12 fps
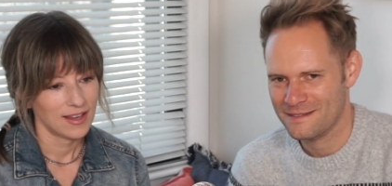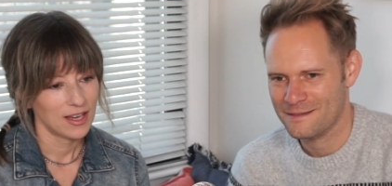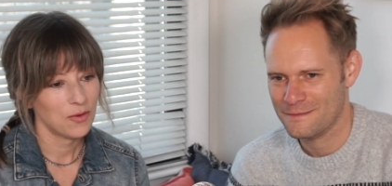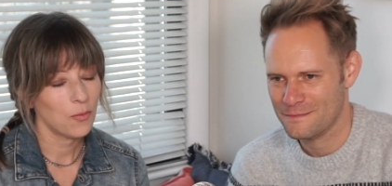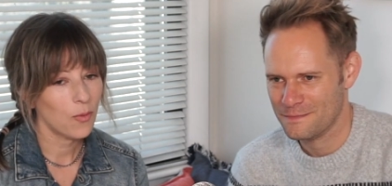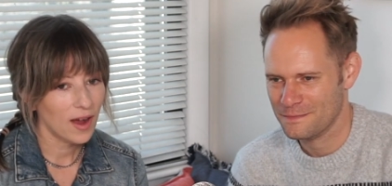
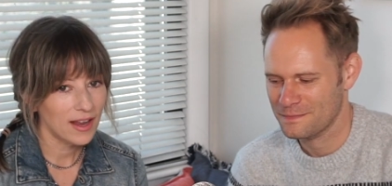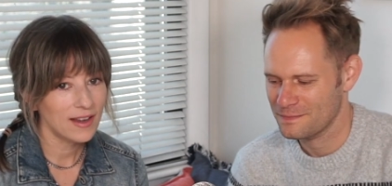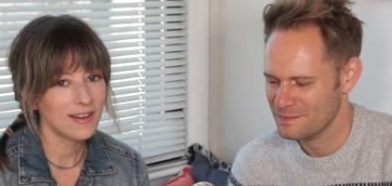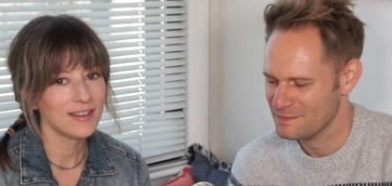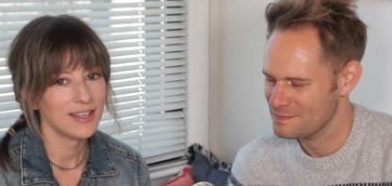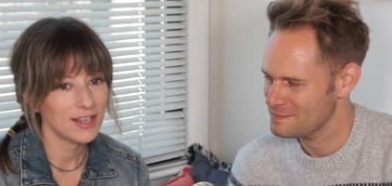Speaker 1: In
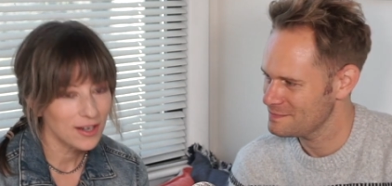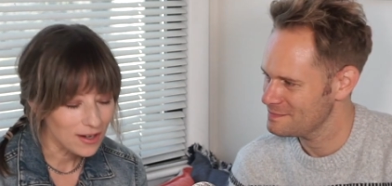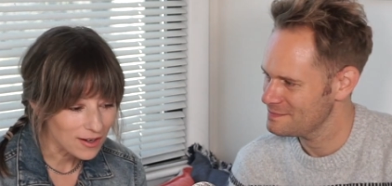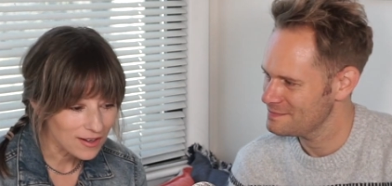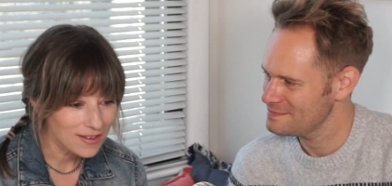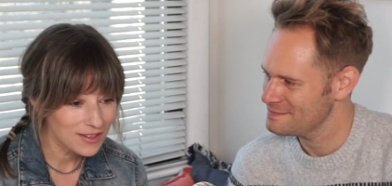1
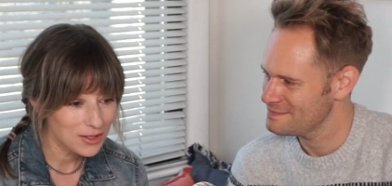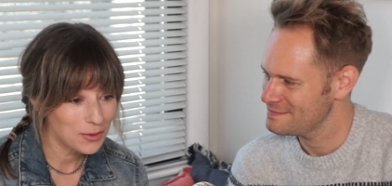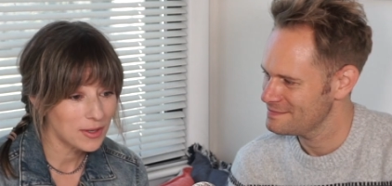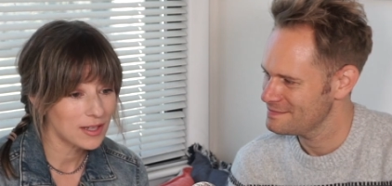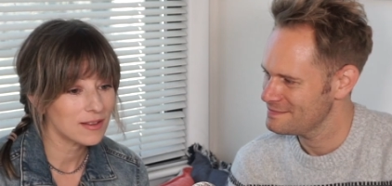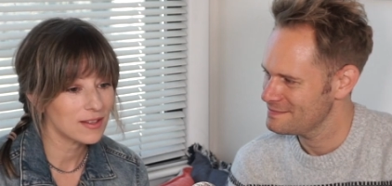year, you
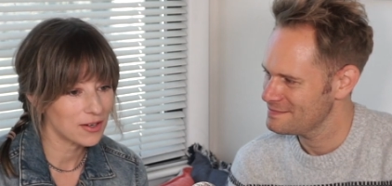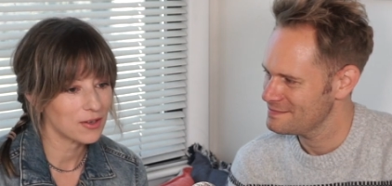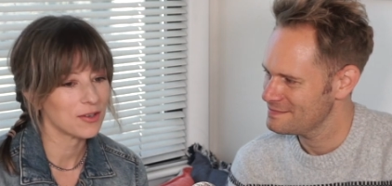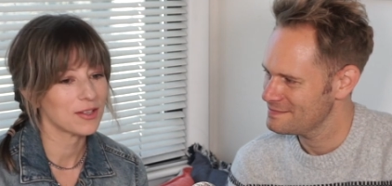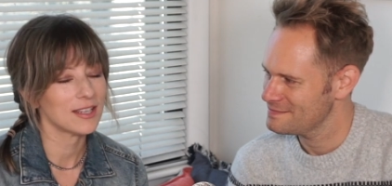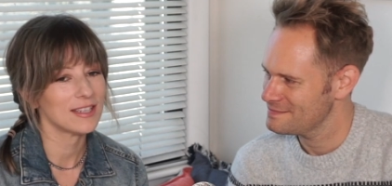can
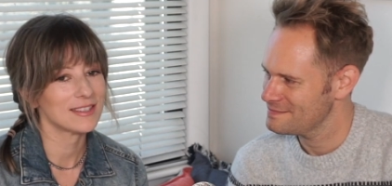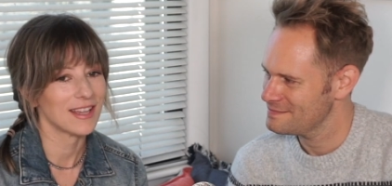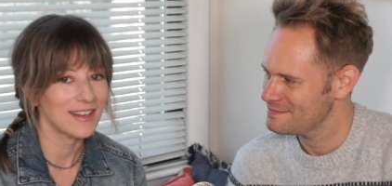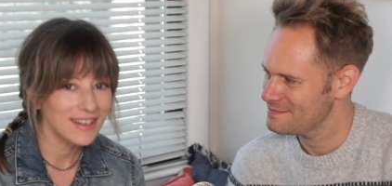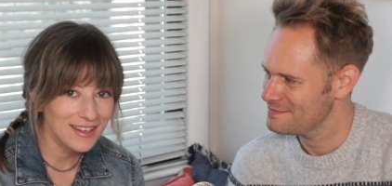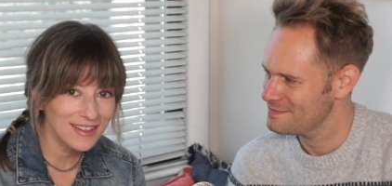literally
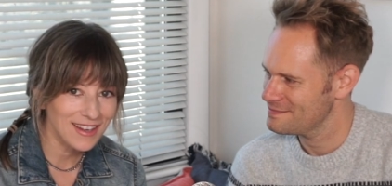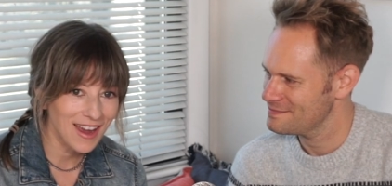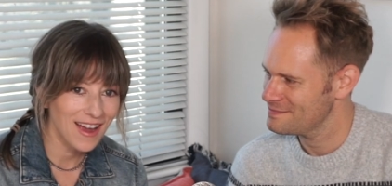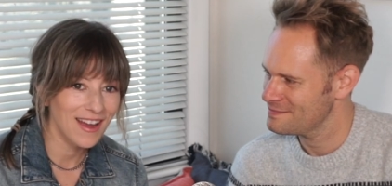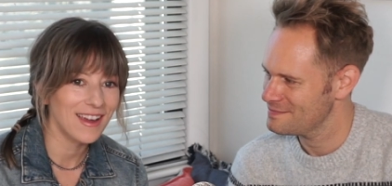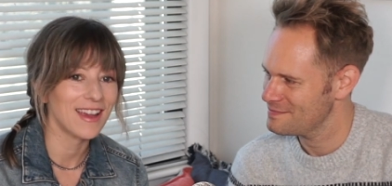send a healing
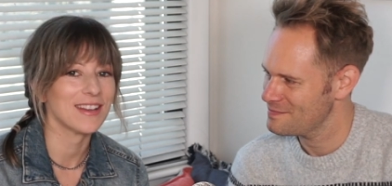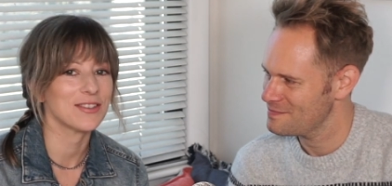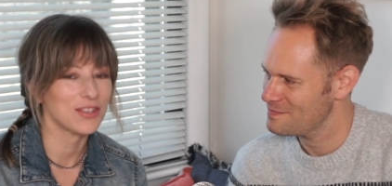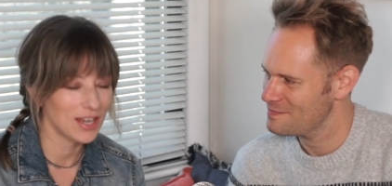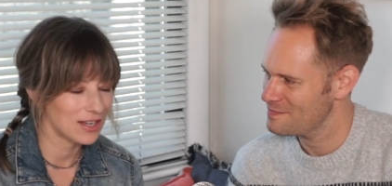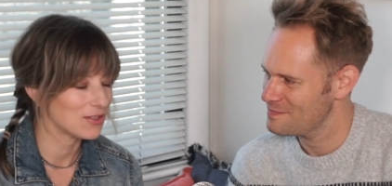hug and
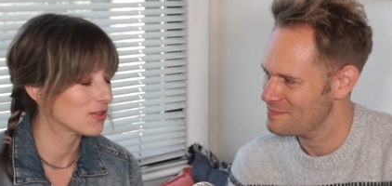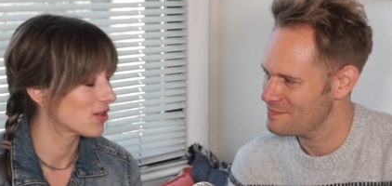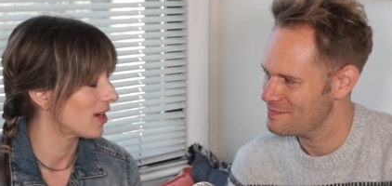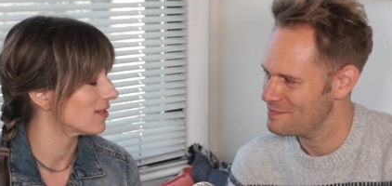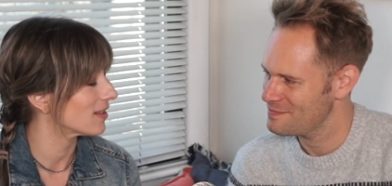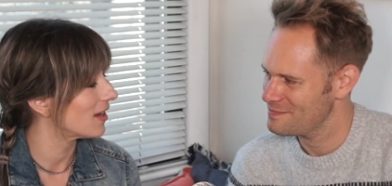change a
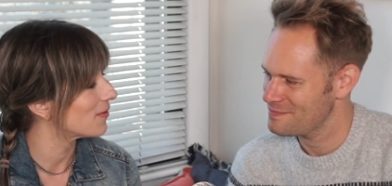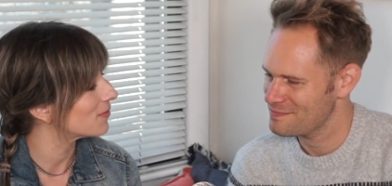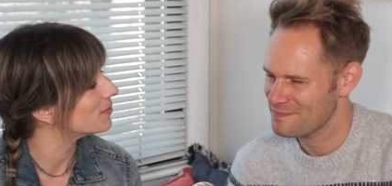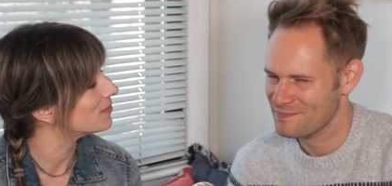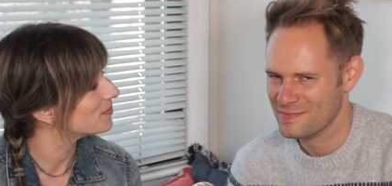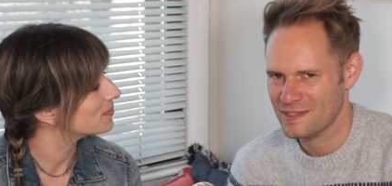child's life.